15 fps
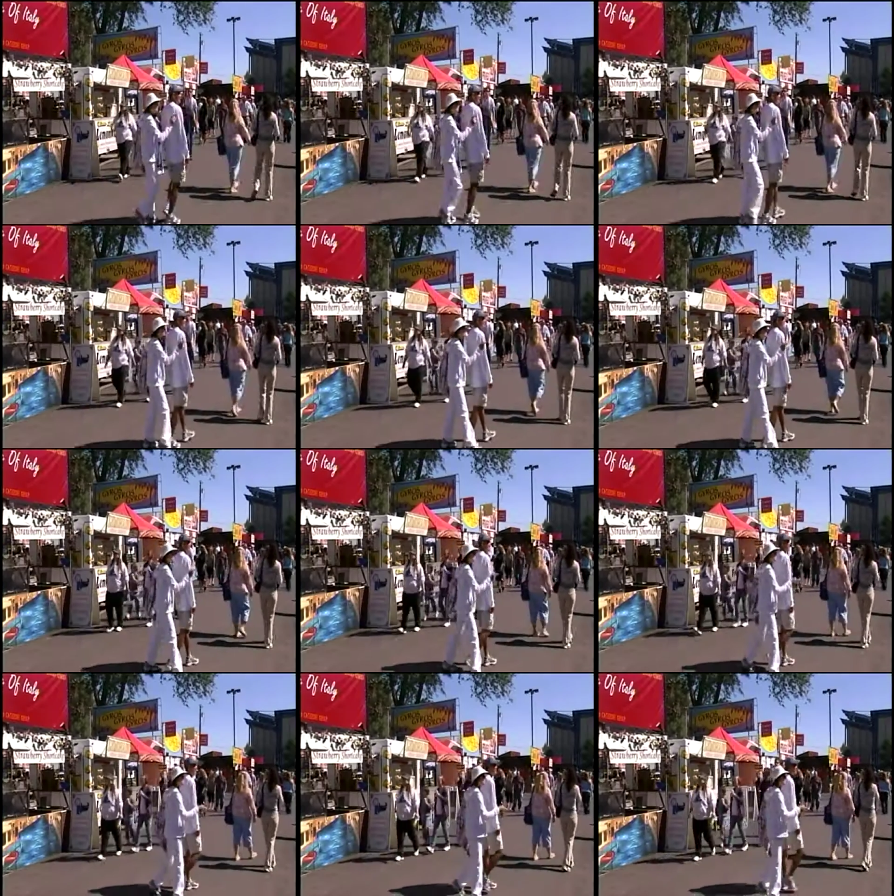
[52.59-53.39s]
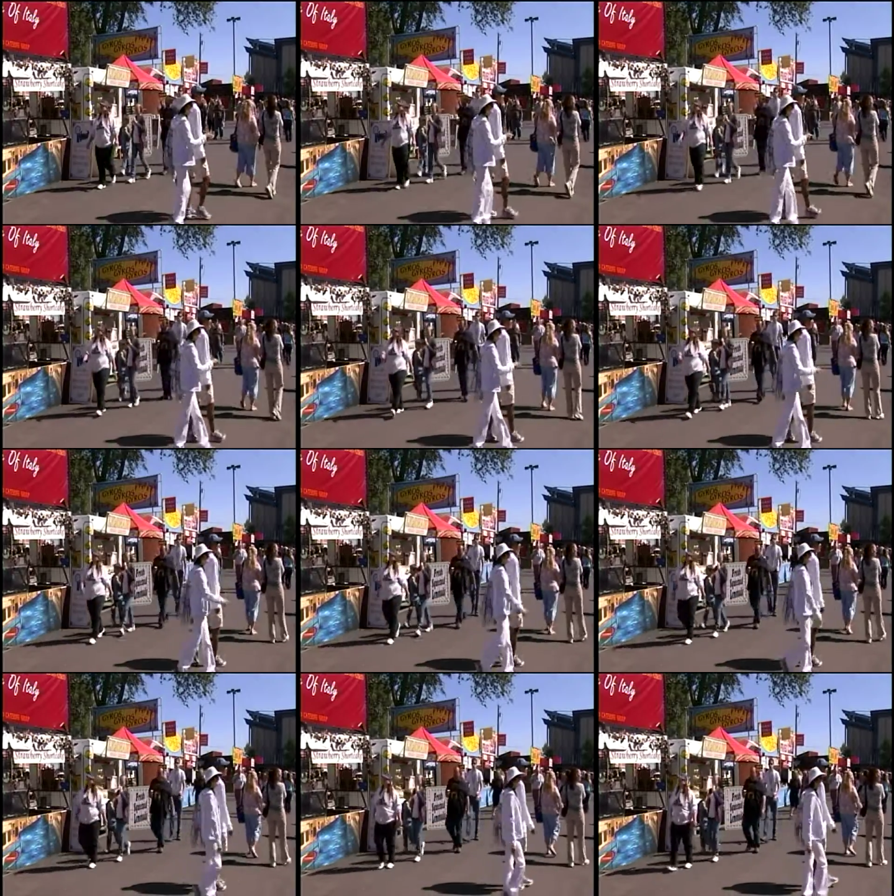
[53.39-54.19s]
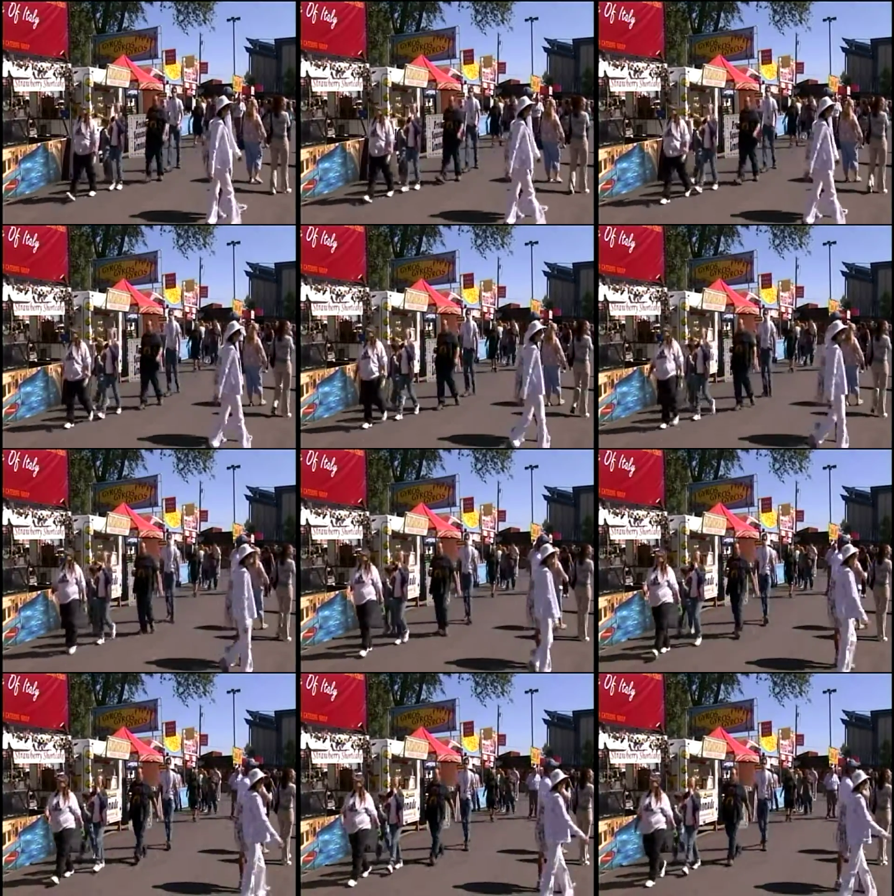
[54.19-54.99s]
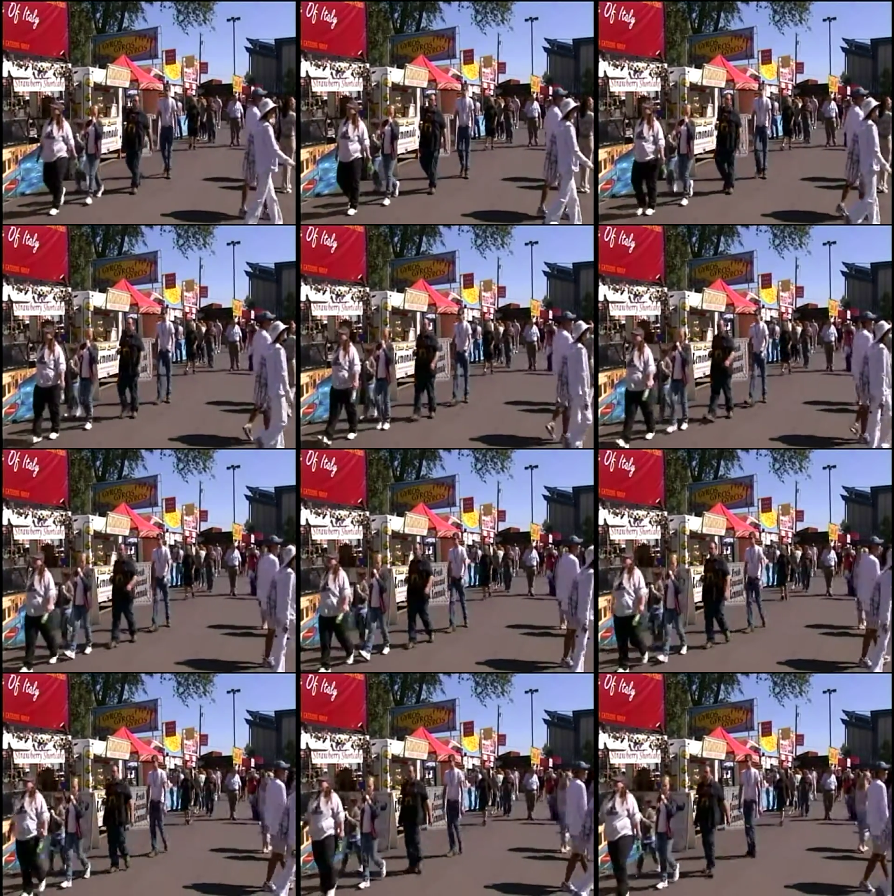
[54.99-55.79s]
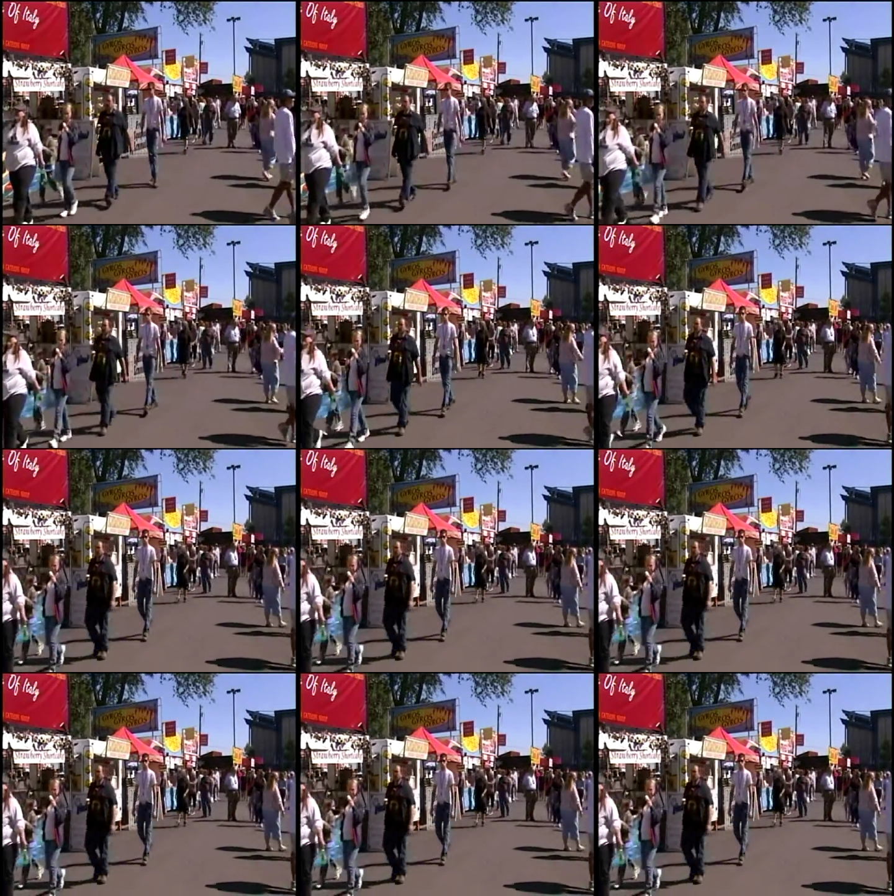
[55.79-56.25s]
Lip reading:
(no speaker visible)